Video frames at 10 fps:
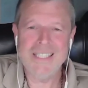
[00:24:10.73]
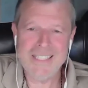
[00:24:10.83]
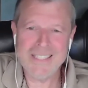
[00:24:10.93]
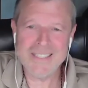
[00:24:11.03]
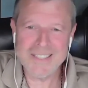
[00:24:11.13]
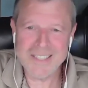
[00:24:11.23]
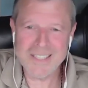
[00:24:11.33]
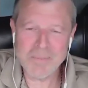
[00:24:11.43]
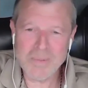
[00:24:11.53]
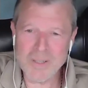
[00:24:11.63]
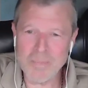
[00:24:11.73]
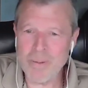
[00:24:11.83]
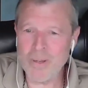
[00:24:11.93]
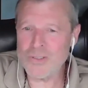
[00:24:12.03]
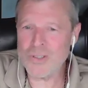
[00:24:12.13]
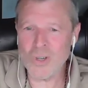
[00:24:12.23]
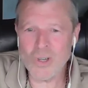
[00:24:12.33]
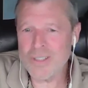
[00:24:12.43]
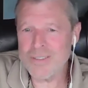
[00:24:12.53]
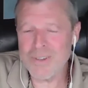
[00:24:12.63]
And computers are
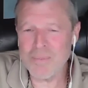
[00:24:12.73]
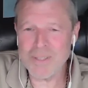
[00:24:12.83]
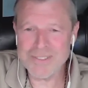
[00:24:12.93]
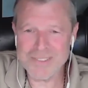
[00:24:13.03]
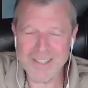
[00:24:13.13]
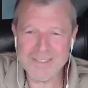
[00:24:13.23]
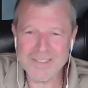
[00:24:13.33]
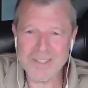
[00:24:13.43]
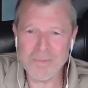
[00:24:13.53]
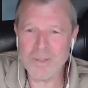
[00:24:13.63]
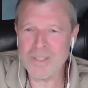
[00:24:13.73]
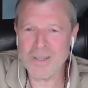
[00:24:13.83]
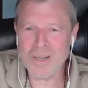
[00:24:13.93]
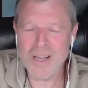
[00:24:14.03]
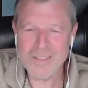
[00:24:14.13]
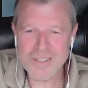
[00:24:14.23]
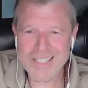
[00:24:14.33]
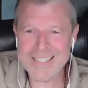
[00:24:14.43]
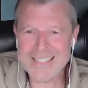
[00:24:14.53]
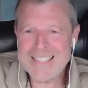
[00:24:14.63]
learning from us, So they're
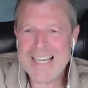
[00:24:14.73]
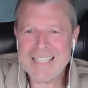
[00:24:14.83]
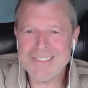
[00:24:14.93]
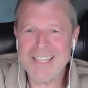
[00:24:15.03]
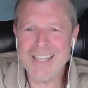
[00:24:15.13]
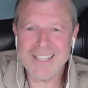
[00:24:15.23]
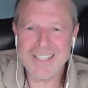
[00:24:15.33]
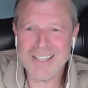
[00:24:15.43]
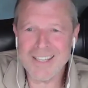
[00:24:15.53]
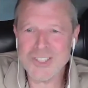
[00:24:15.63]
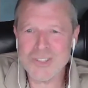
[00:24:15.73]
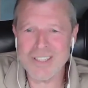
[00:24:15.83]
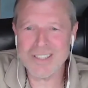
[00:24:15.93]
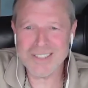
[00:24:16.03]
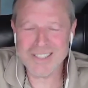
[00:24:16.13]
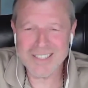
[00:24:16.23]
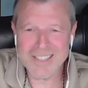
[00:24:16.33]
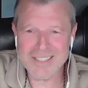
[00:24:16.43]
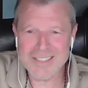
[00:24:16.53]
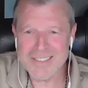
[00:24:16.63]
getting intoxicated on electrons, I guess.